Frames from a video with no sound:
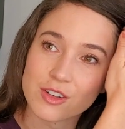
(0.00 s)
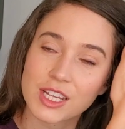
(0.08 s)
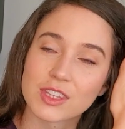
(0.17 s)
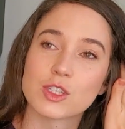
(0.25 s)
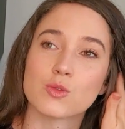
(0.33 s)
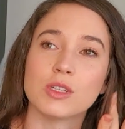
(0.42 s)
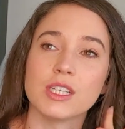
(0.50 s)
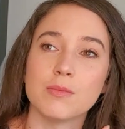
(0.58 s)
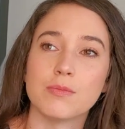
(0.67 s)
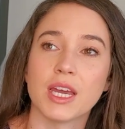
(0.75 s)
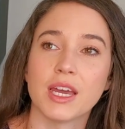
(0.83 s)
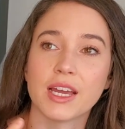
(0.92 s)
like this really
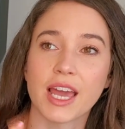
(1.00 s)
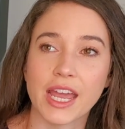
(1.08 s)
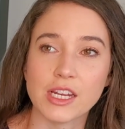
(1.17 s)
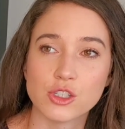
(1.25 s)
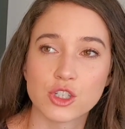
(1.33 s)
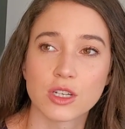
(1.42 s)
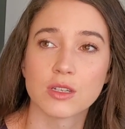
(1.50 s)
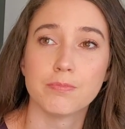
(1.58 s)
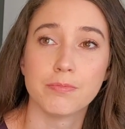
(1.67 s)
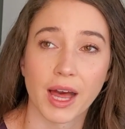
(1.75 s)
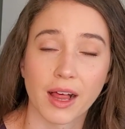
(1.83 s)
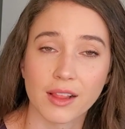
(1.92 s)
big ancient
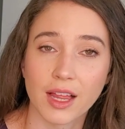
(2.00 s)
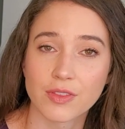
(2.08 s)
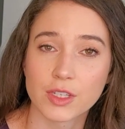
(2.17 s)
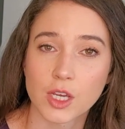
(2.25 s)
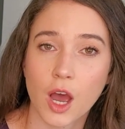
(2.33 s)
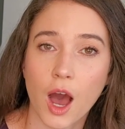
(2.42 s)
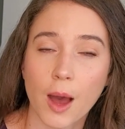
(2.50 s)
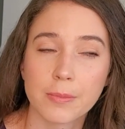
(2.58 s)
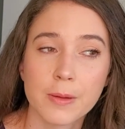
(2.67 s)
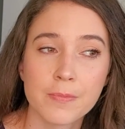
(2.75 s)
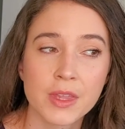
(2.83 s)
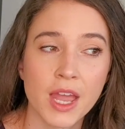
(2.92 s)
bell at the top,
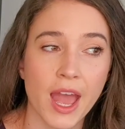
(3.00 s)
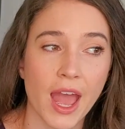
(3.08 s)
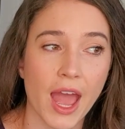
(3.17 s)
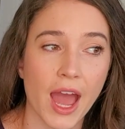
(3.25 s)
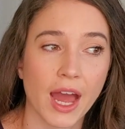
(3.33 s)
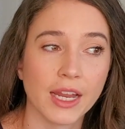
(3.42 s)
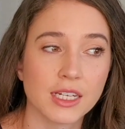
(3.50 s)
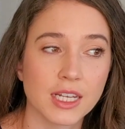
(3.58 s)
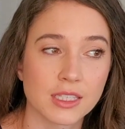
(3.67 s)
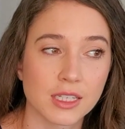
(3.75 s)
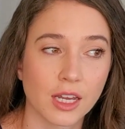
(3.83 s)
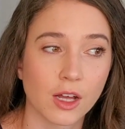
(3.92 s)
and
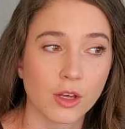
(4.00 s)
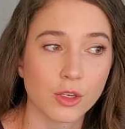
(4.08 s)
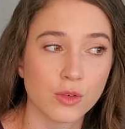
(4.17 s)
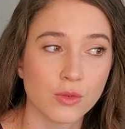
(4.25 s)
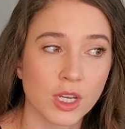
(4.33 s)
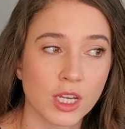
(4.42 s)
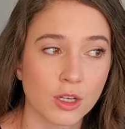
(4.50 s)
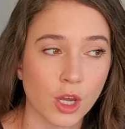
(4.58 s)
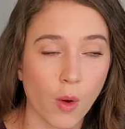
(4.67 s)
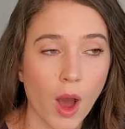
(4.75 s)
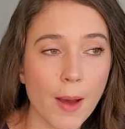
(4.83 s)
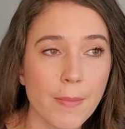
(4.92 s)
it's like you can go
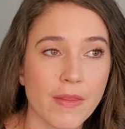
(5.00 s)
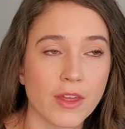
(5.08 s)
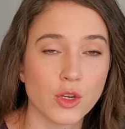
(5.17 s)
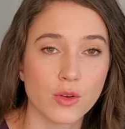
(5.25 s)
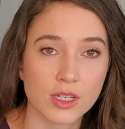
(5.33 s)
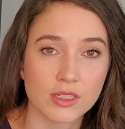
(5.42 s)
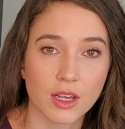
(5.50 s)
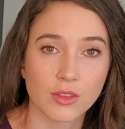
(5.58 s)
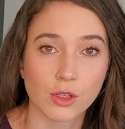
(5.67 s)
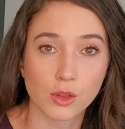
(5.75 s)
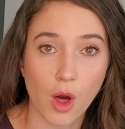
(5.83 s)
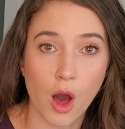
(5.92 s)
up and then you can take the
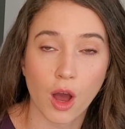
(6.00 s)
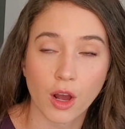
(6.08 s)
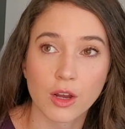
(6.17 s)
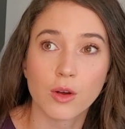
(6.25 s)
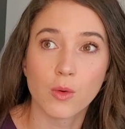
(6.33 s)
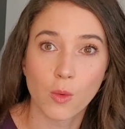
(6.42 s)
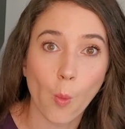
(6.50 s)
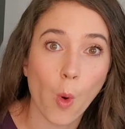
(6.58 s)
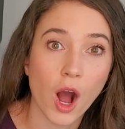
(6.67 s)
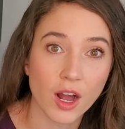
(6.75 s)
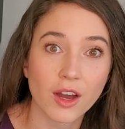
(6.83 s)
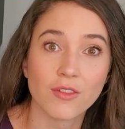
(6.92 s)
long
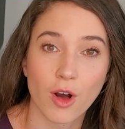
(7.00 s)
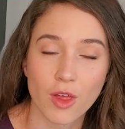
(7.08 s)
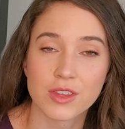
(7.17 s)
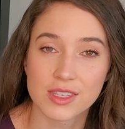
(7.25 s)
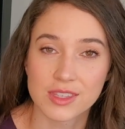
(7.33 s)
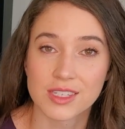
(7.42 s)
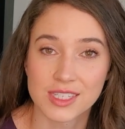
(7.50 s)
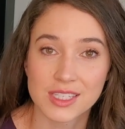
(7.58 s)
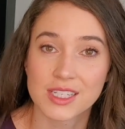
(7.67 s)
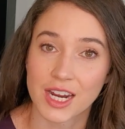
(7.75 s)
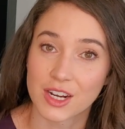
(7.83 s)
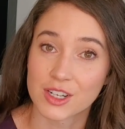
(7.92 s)
walk of all the
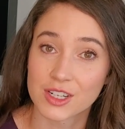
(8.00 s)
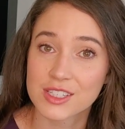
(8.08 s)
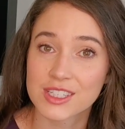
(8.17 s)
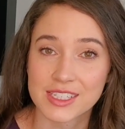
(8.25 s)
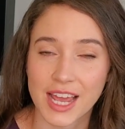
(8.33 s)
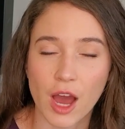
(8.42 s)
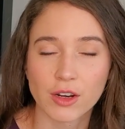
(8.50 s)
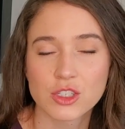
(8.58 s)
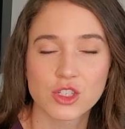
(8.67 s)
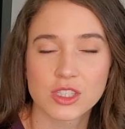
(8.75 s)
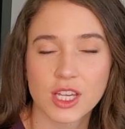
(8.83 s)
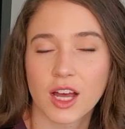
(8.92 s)
stairs down. It's
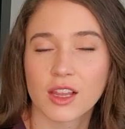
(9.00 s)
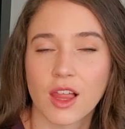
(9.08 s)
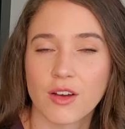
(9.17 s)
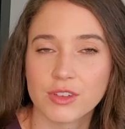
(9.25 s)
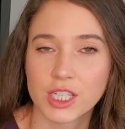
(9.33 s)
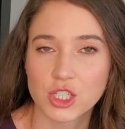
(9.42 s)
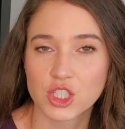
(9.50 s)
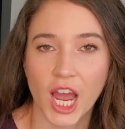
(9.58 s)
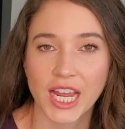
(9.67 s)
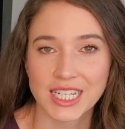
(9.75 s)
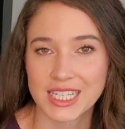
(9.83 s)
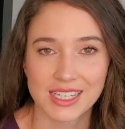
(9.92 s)
just like a lovely
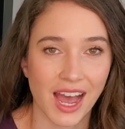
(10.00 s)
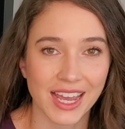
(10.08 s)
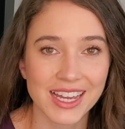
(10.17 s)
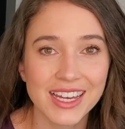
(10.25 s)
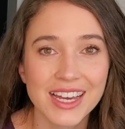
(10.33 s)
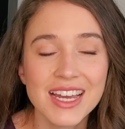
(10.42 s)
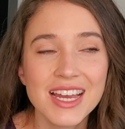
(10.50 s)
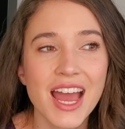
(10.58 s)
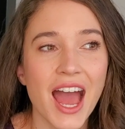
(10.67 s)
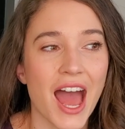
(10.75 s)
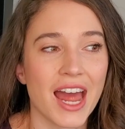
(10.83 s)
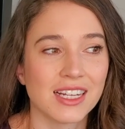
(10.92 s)
Chinese hike,
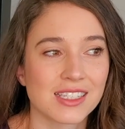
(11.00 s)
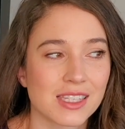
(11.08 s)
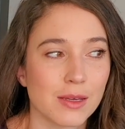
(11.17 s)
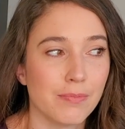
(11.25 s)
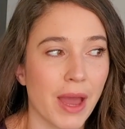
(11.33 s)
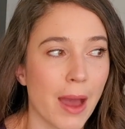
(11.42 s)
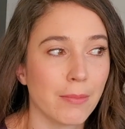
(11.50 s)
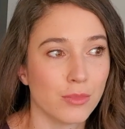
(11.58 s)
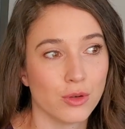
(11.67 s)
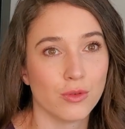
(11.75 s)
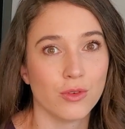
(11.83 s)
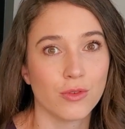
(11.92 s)
and it's the
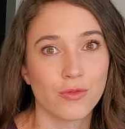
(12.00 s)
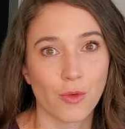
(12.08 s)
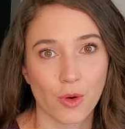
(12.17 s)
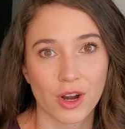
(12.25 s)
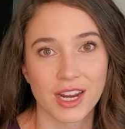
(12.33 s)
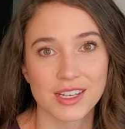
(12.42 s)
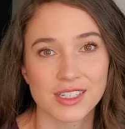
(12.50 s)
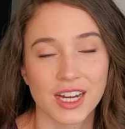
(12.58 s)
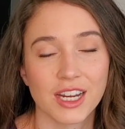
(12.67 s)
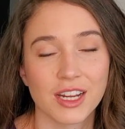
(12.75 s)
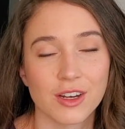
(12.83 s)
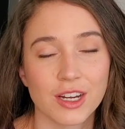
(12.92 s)
bamboo forest, and
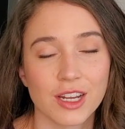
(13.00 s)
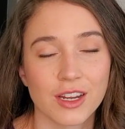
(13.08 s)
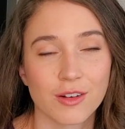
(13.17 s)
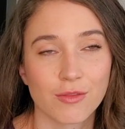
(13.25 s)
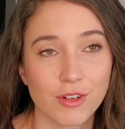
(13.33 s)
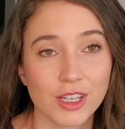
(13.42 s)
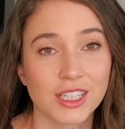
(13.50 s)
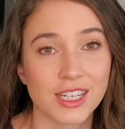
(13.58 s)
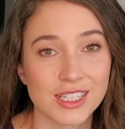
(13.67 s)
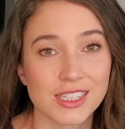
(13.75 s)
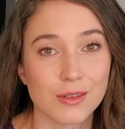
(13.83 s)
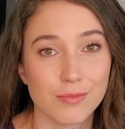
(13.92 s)
it really
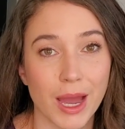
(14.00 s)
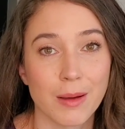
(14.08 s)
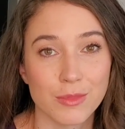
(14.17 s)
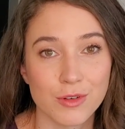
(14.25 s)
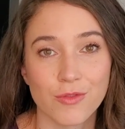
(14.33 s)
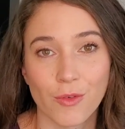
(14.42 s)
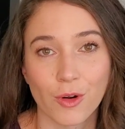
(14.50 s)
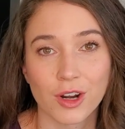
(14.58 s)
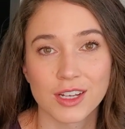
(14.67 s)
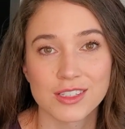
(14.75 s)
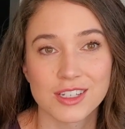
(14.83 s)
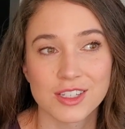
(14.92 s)
is the bamboo
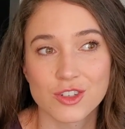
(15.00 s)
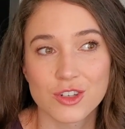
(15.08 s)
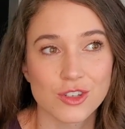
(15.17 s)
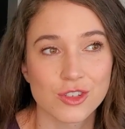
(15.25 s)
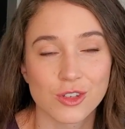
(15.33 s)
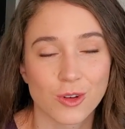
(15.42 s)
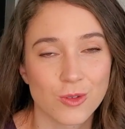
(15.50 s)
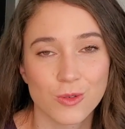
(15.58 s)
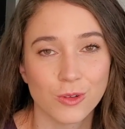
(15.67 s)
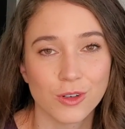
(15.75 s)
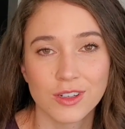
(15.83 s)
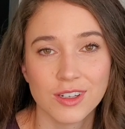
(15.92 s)
forest. It's just so
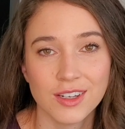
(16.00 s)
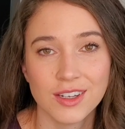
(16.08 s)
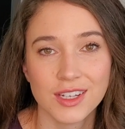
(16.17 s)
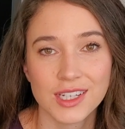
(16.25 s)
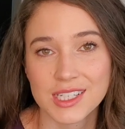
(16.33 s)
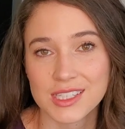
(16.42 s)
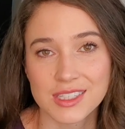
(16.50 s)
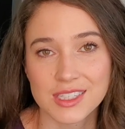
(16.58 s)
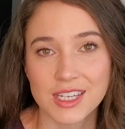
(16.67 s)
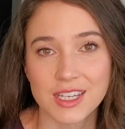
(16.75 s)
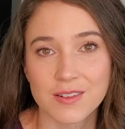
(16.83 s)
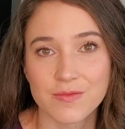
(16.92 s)
cool to
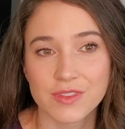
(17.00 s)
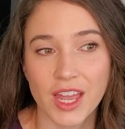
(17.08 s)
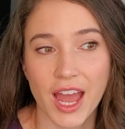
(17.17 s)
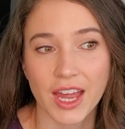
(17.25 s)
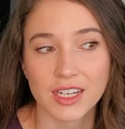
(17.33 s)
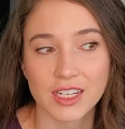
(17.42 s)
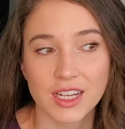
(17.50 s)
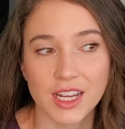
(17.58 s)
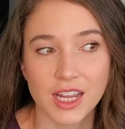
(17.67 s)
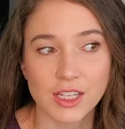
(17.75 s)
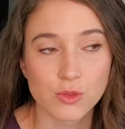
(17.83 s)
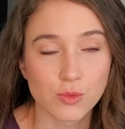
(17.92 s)
see, and
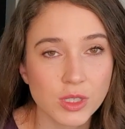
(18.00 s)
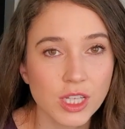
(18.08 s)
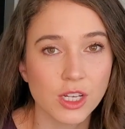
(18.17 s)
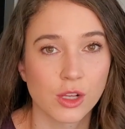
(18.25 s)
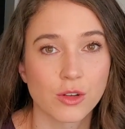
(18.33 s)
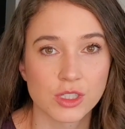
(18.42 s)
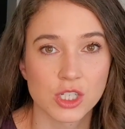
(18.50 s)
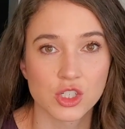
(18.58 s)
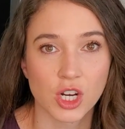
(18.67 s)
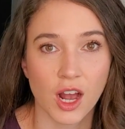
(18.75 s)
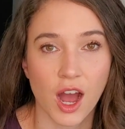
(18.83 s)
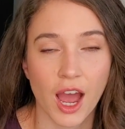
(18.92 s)
it's really close to
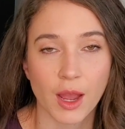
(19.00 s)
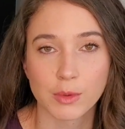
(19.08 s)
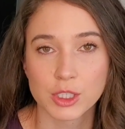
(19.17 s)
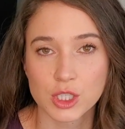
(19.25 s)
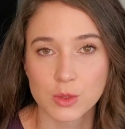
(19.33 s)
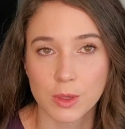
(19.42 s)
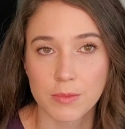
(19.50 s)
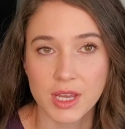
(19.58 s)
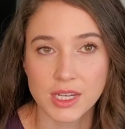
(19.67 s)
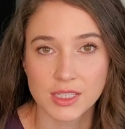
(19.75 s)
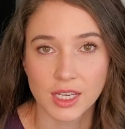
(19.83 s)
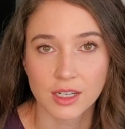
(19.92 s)
Shanghai, which is what
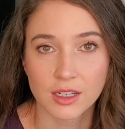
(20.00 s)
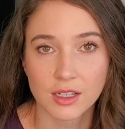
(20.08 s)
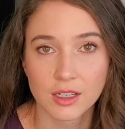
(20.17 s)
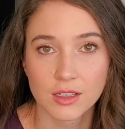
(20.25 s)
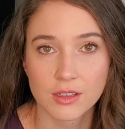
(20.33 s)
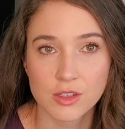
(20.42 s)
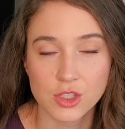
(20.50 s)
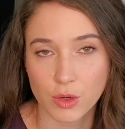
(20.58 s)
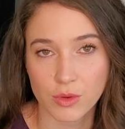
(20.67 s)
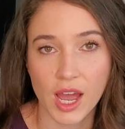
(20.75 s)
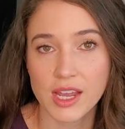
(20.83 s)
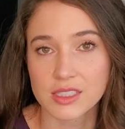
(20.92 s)
makes it so
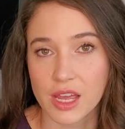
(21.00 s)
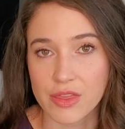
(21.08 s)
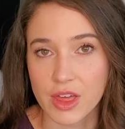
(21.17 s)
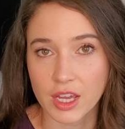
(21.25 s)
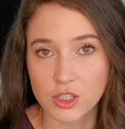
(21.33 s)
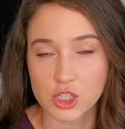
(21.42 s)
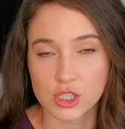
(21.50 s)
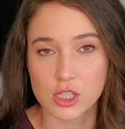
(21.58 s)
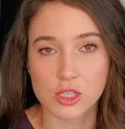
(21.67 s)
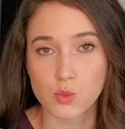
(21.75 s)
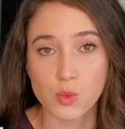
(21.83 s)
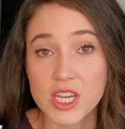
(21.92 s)
nice, I think. Just
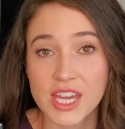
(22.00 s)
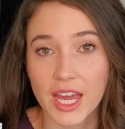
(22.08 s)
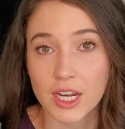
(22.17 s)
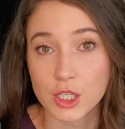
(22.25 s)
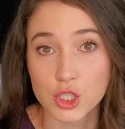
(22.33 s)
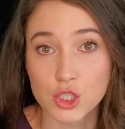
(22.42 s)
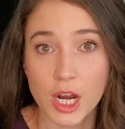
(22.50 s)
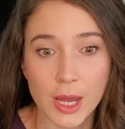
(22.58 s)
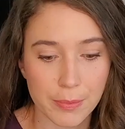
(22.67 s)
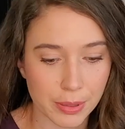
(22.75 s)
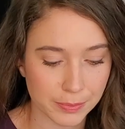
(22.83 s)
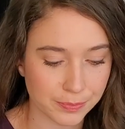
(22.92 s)
this weekend
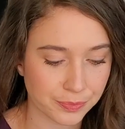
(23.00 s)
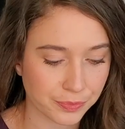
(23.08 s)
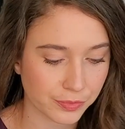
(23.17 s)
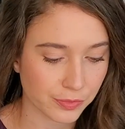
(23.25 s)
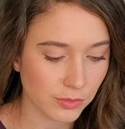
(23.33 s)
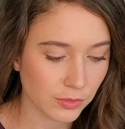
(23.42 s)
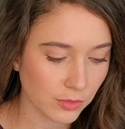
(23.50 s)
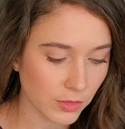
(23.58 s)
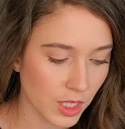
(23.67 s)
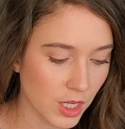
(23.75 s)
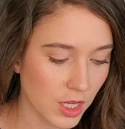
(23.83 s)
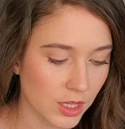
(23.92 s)
trip,
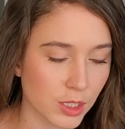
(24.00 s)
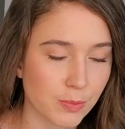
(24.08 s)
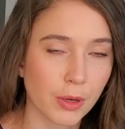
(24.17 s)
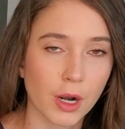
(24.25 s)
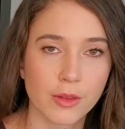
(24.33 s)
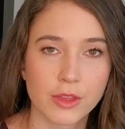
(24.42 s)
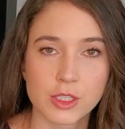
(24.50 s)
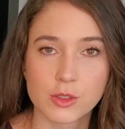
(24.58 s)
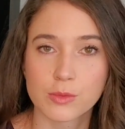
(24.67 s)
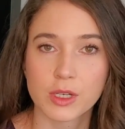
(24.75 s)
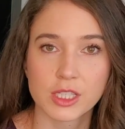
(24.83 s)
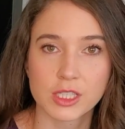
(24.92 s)
this
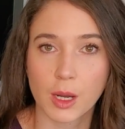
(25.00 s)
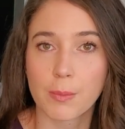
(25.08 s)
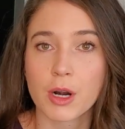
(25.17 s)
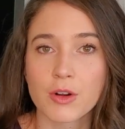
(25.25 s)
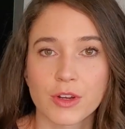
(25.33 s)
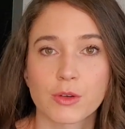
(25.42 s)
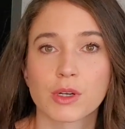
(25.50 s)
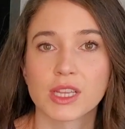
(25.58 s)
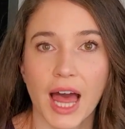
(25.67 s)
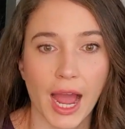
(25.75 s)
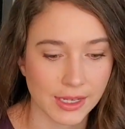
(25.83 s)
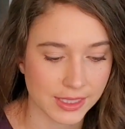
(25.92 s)
it's like a perfect
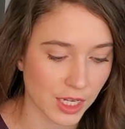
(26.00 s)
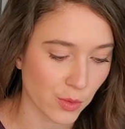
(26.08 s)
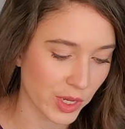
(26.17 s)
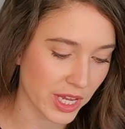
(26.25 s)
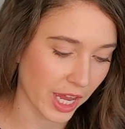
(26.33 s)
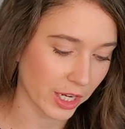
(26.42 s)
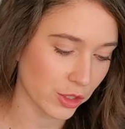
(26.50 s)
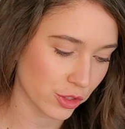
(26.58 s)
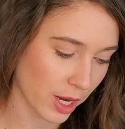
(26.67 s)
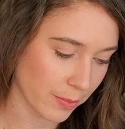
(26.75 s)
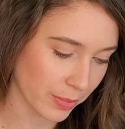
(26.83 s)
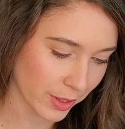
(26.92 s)
relaxing weekend
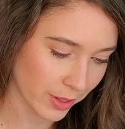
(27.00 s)
trip.